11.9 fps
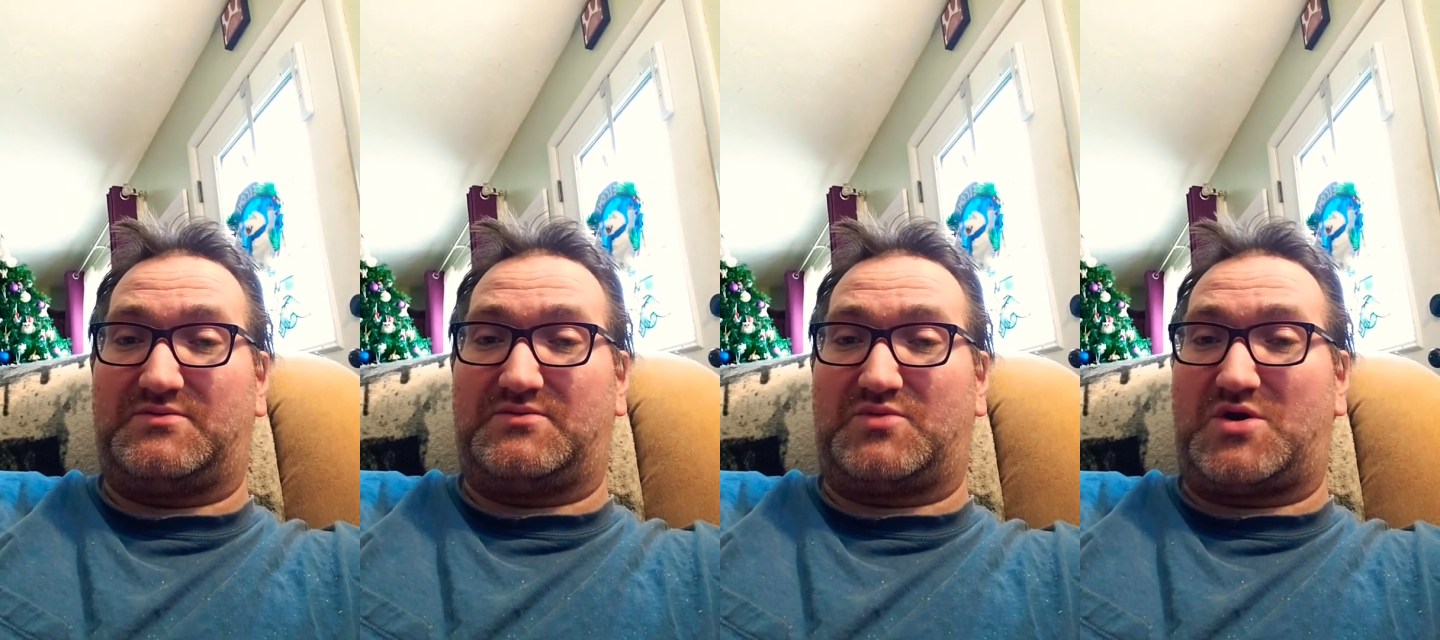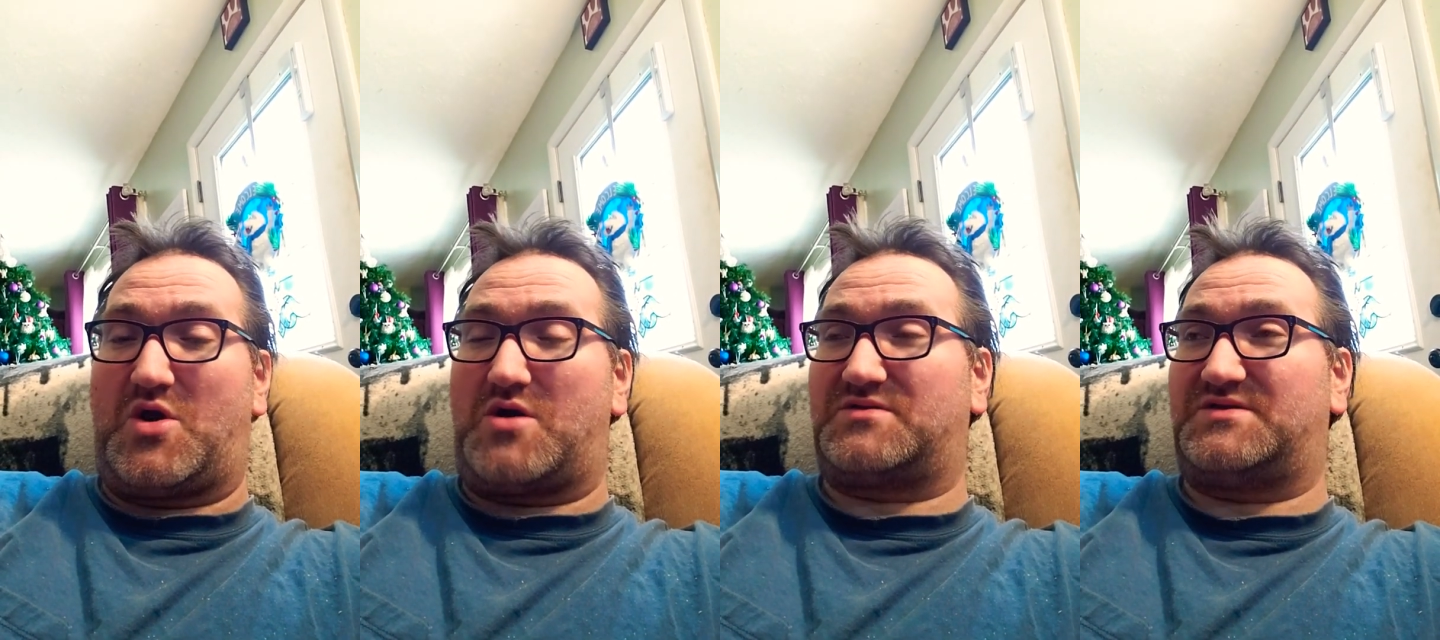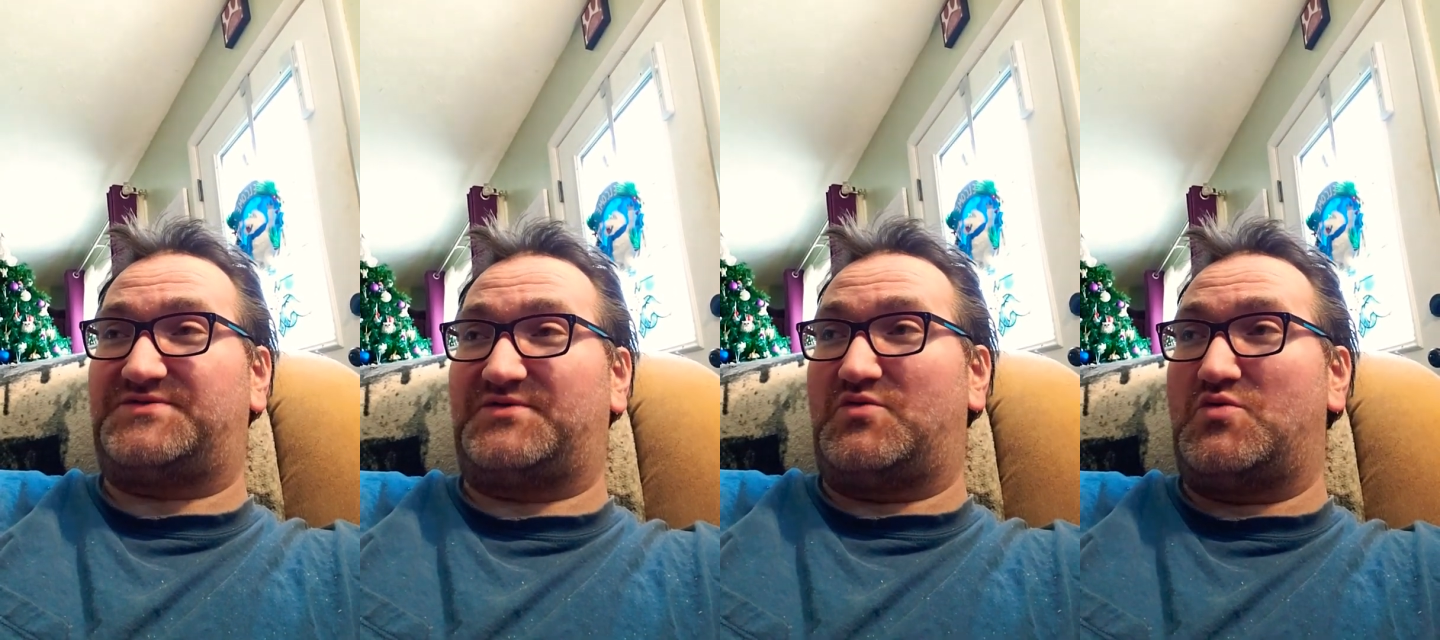
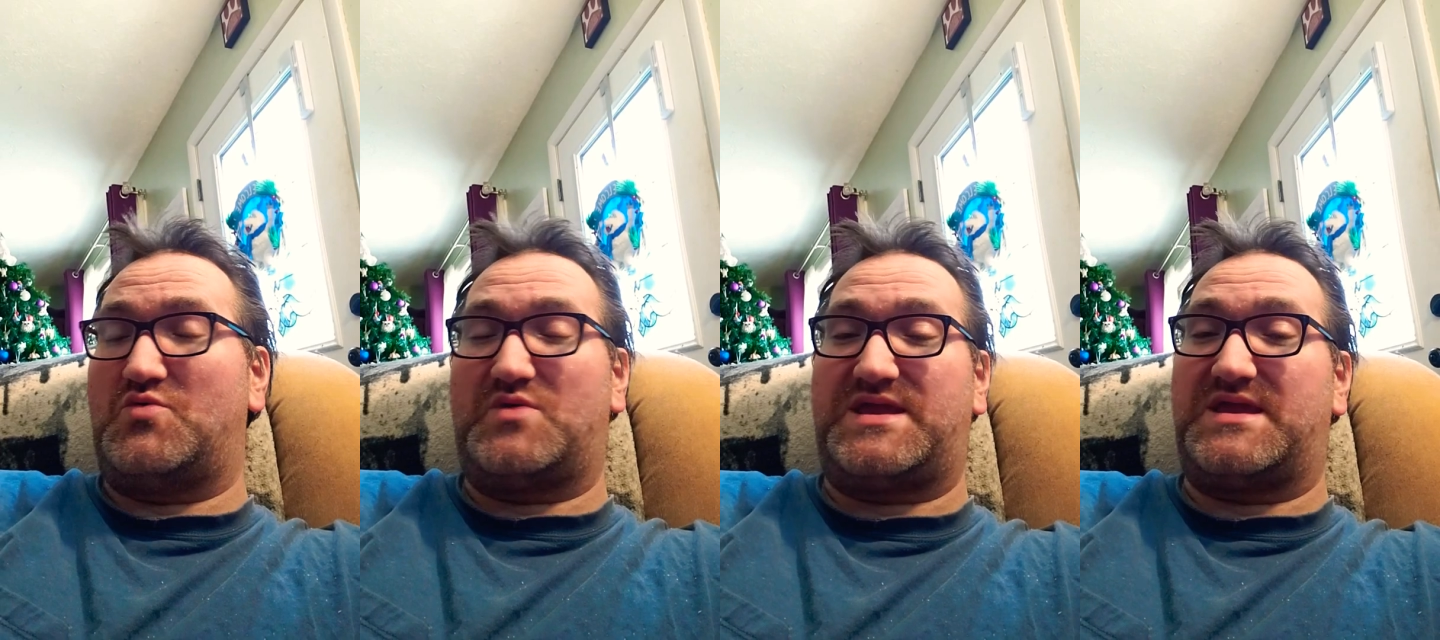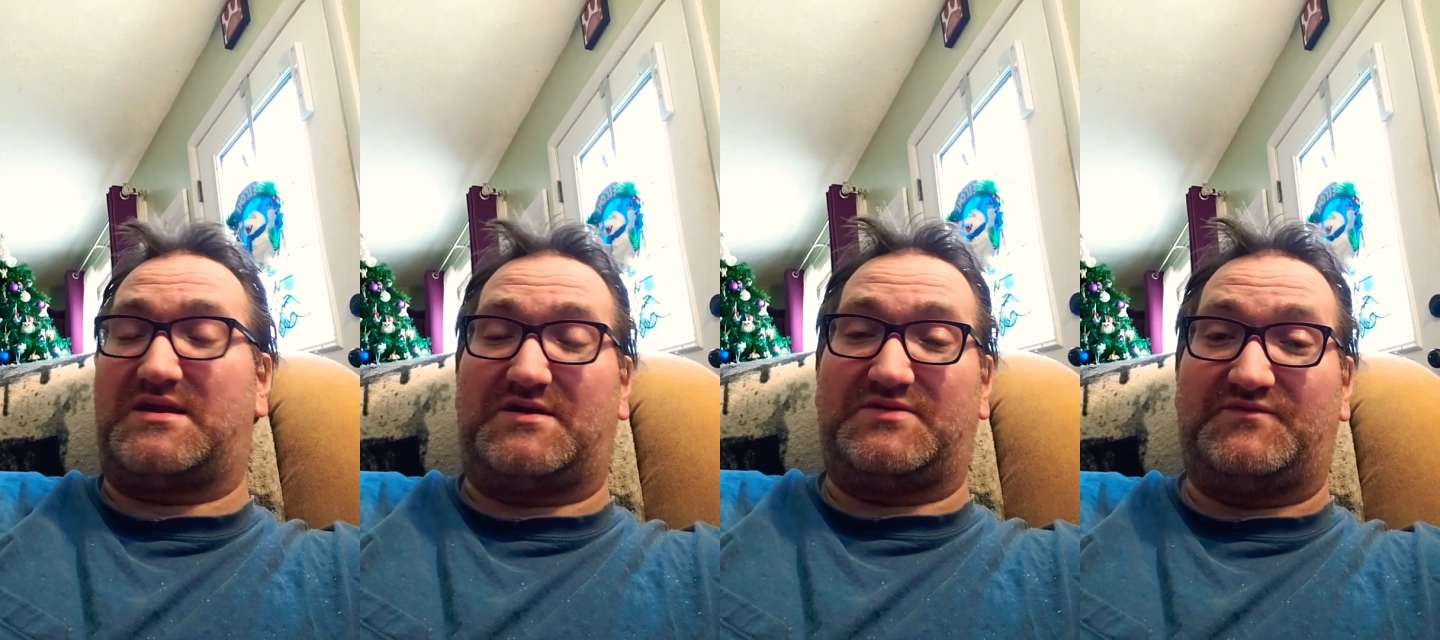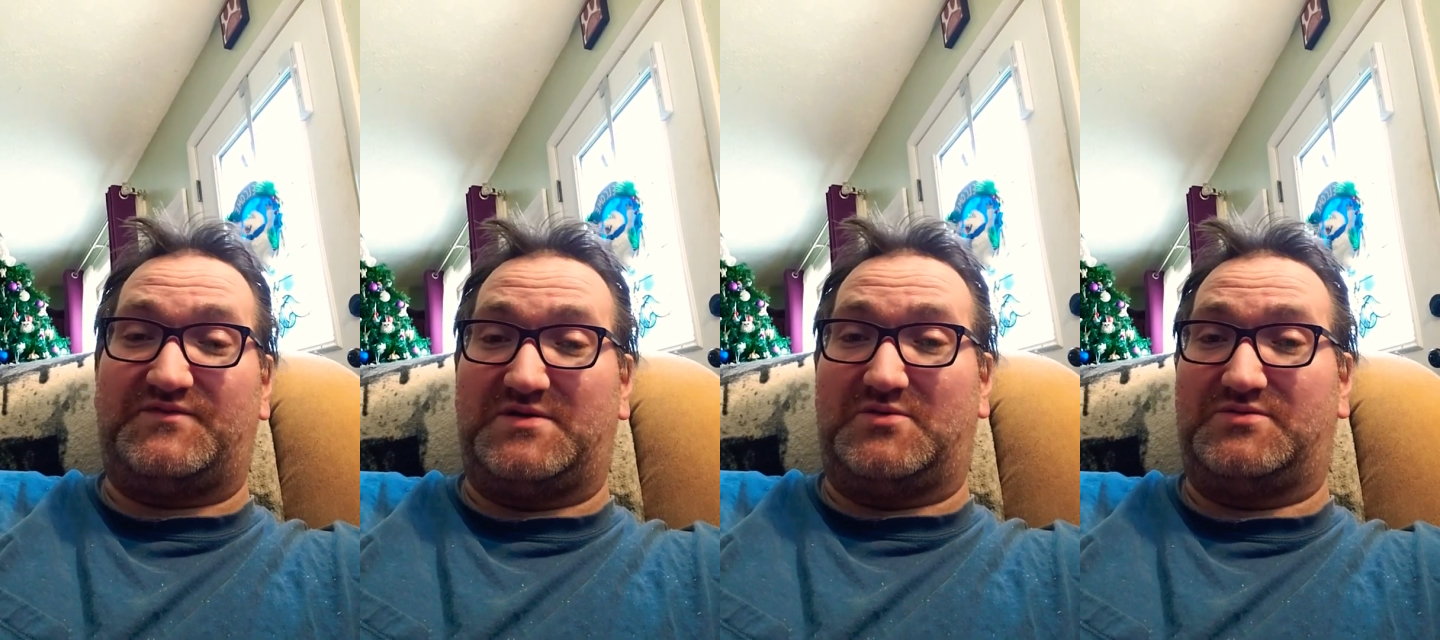regardless of who we get on the
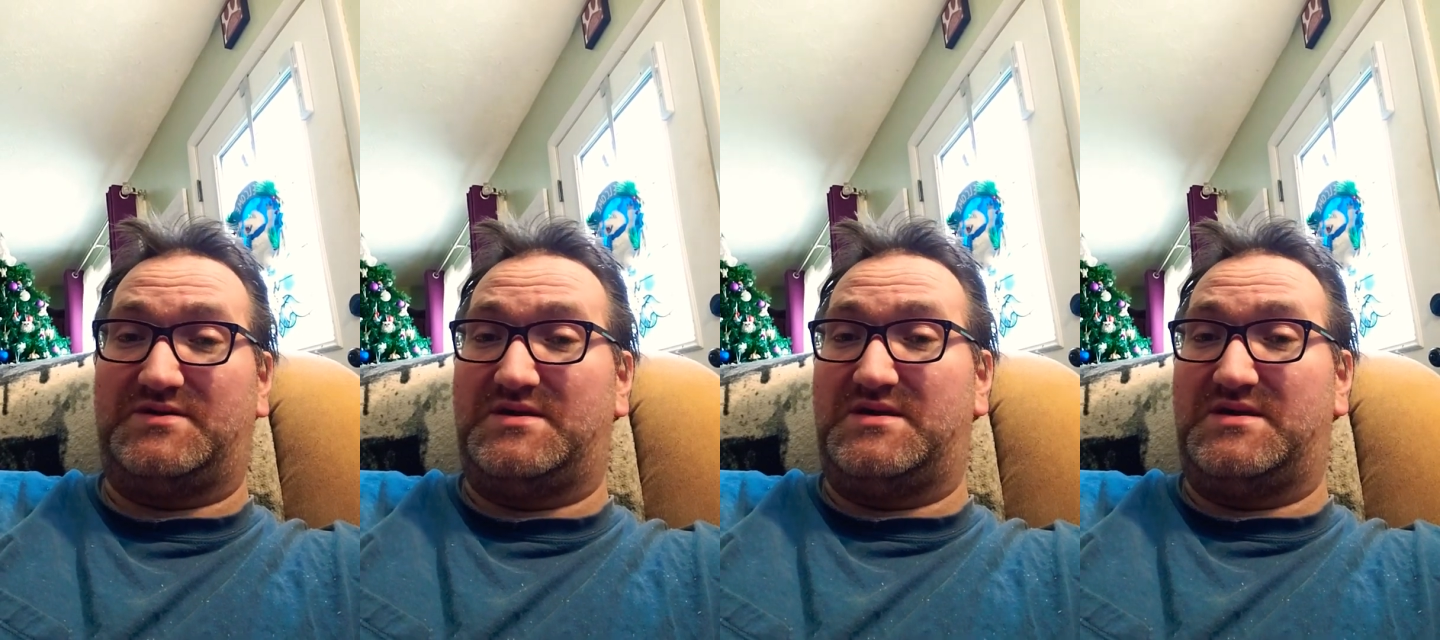field,